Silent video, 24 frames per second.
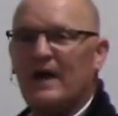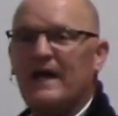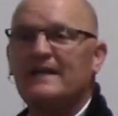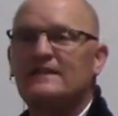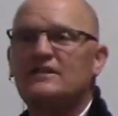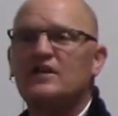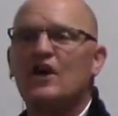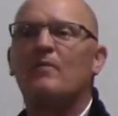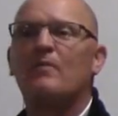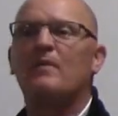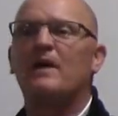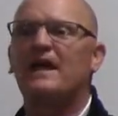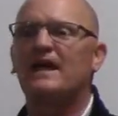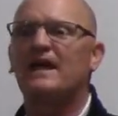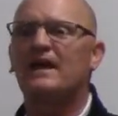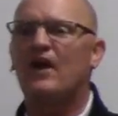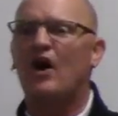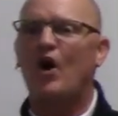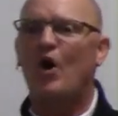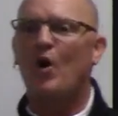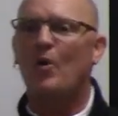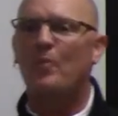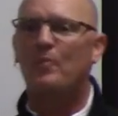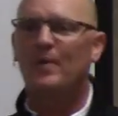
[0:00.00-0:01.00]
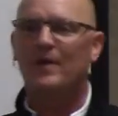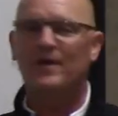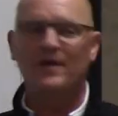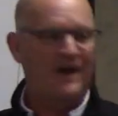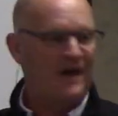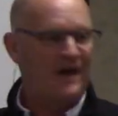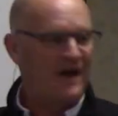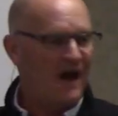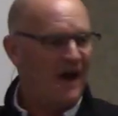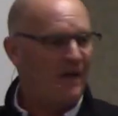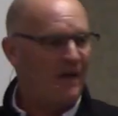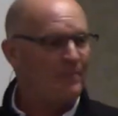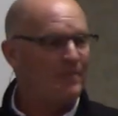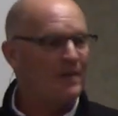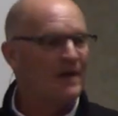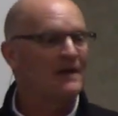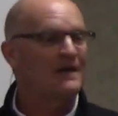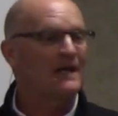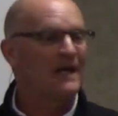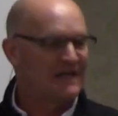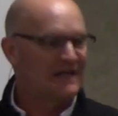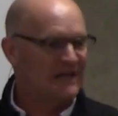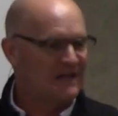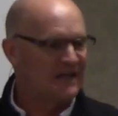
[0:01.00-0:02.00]
He told me he had opened it up
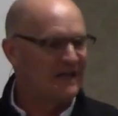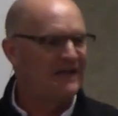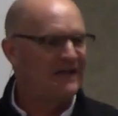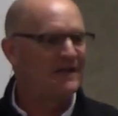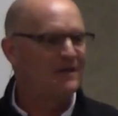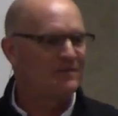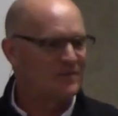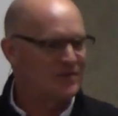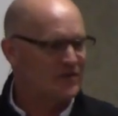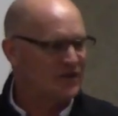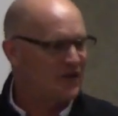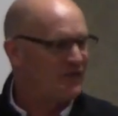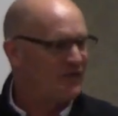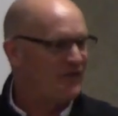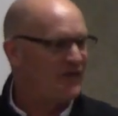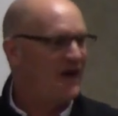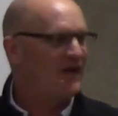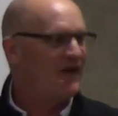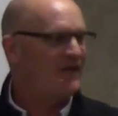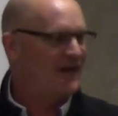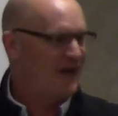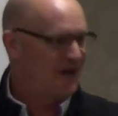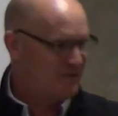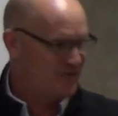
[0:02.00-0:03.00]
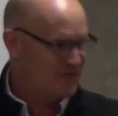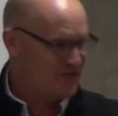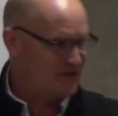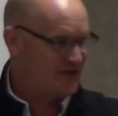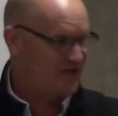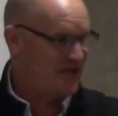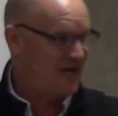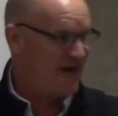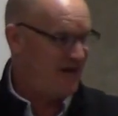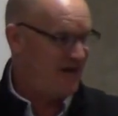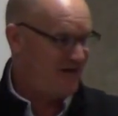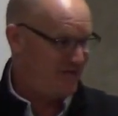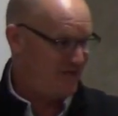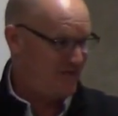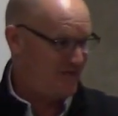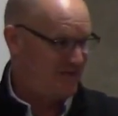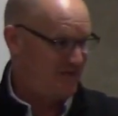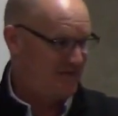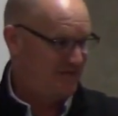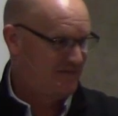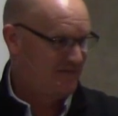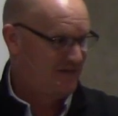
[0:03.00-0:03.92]
and he cleaned himself out that it was safe.